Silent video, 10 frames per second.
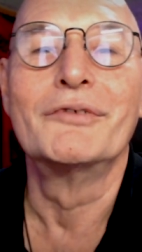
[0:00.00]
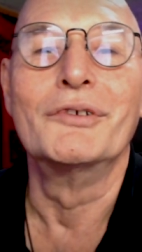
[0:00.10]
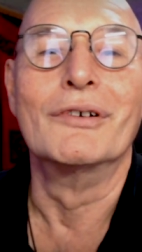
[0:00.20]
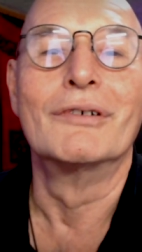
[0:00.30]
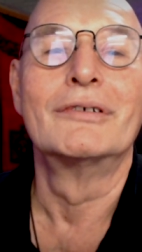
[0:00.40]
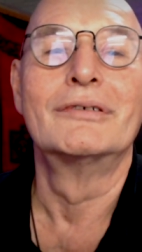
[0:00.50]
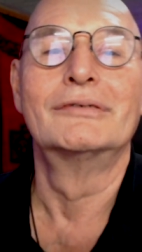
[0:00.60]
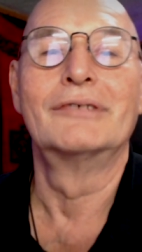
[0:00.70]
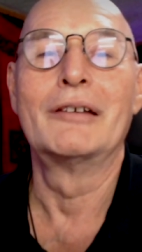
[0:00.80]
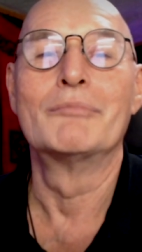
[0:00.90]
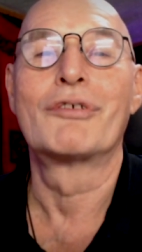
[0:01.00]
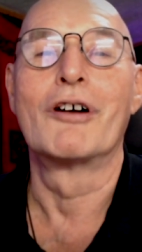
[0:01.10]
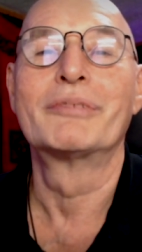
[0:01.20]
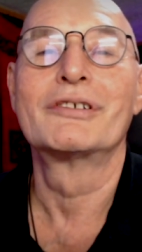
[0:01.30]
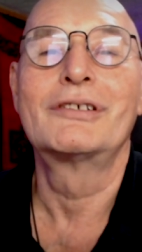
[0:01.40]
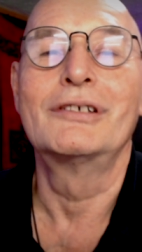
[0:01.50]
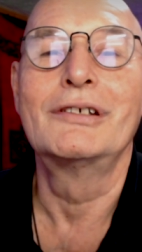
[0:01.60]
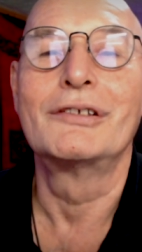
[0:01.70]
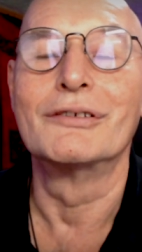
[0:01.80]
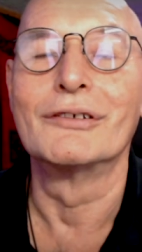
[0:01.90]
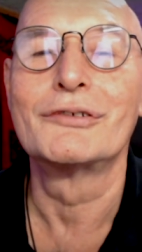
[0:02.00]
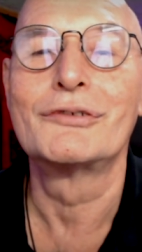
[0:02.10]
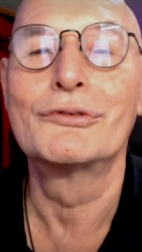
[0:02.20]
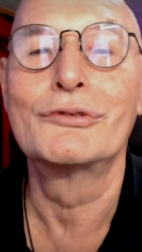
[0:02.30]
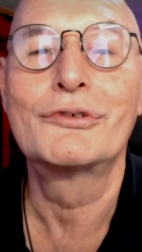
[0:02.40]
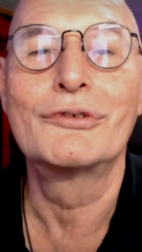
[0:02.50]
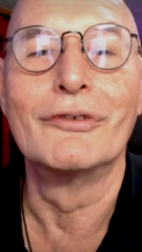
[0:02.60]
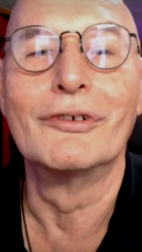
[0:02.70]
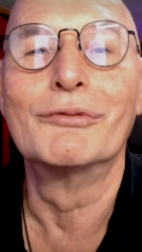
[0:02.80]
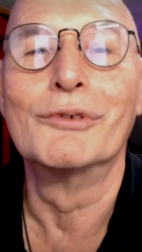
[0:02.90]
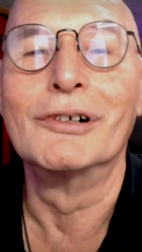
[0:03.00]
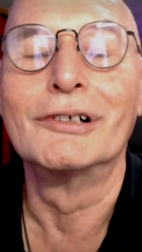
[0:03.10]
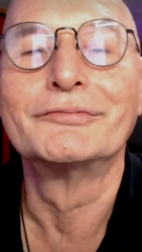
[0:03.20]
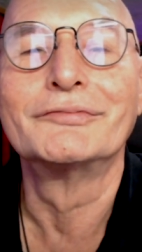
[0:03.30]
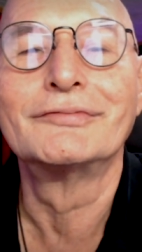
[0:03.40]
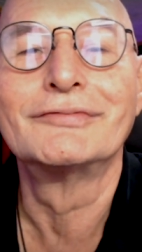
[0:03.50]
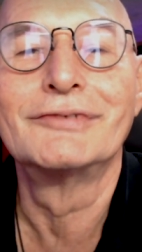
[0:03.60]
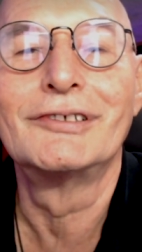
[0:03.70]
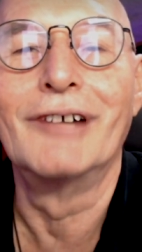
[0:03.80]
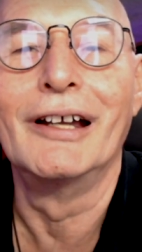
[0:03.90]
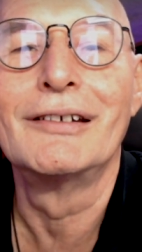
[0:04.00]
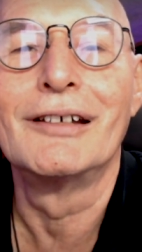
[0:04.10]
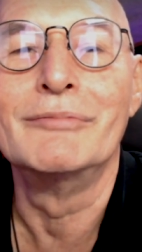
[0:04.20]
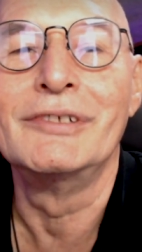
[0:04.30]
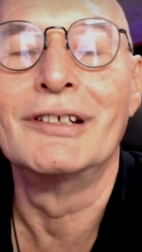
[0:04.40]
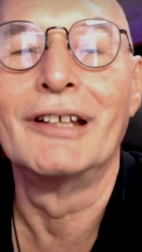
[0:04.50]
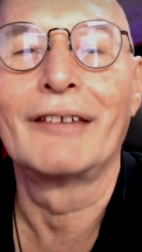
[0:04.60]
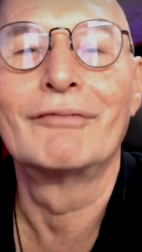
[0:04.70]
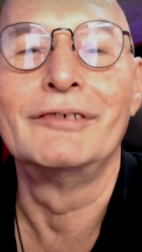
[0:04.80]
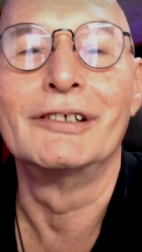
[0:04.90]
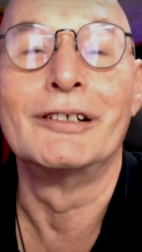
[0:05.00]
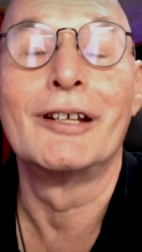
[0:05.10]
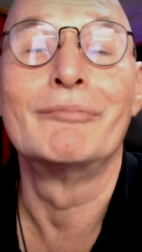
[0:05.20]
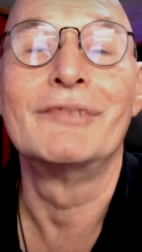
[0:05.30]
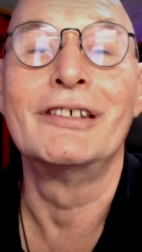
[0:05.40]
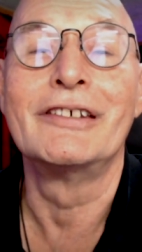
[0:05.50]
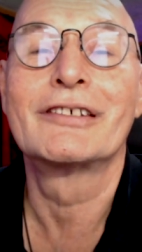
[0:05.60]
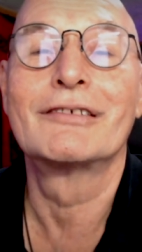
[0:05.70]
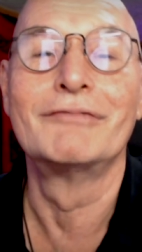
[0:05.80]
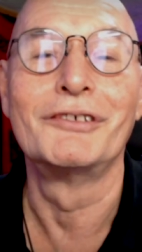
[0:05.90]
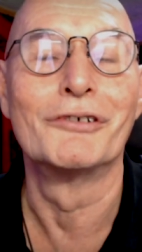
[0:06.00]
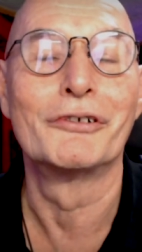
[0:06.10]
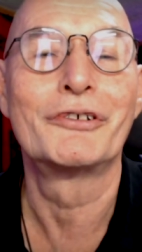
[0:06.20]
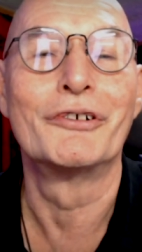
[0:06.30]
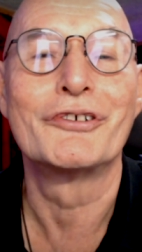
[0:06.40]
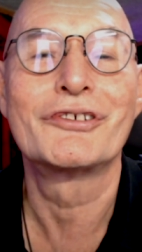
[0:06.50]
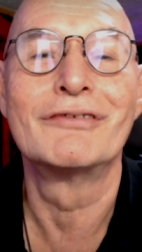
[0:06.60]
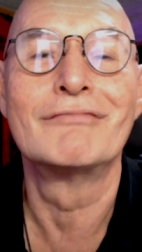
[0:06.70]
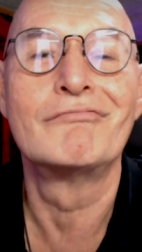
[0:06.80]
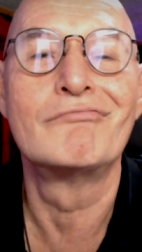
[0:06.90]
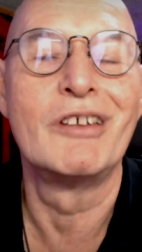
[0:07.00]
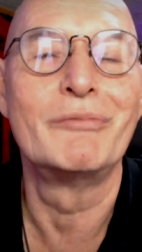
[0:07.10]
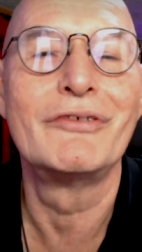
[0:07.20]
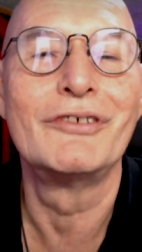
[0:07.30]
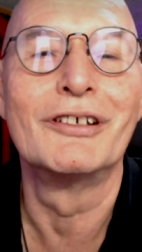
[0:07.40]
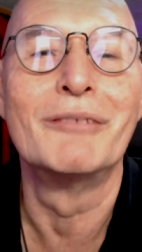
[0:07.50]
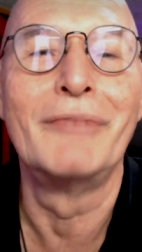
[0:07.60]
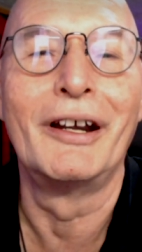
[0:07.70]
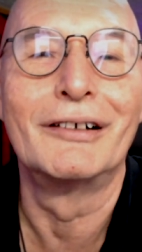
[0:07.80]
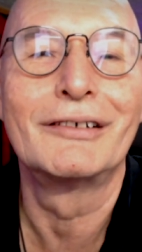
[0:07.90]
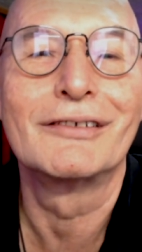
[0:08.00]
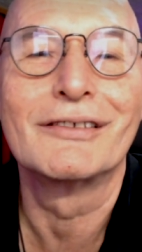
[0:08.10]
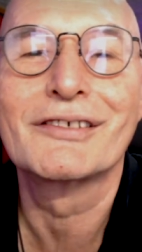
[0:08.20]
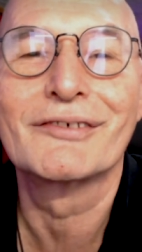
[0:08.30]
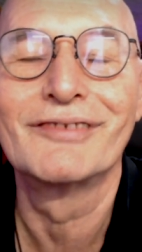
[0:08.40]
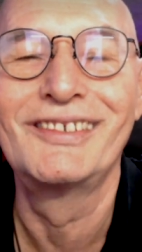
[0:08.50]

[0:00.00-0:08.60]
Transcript: you know, in property, you know, due to the war, right? I mean, like Vietnamese, you know, cursing maybe the Americans,